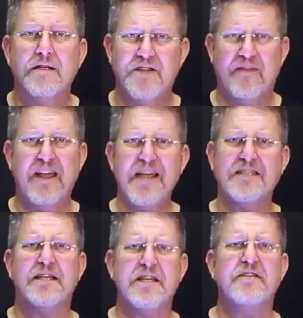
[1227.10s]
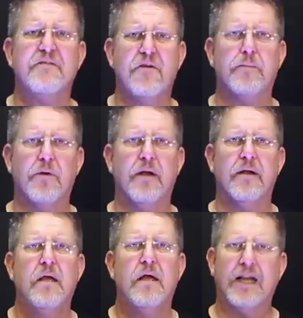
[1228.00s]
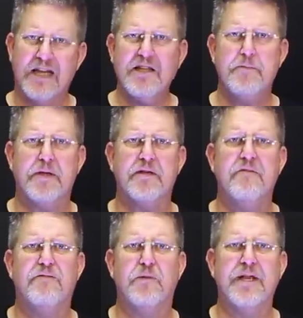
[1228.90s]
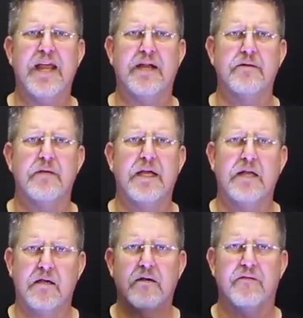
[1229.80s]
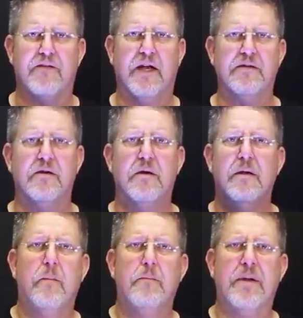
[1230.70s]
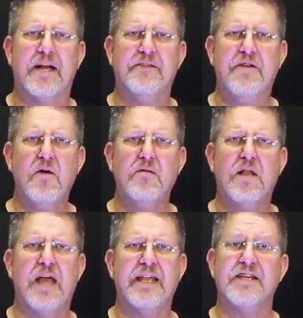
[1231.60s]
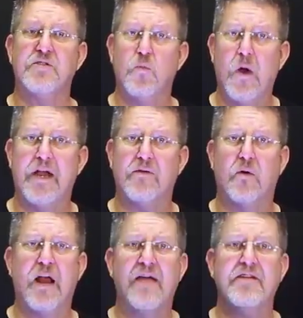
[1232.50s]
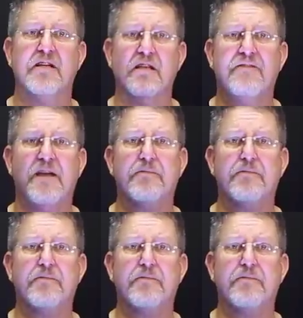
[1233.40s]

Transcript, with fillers: Chauvet has a decent footprint. I like the built-in folding handle and glare deflector, but I don't like its weight or having to lift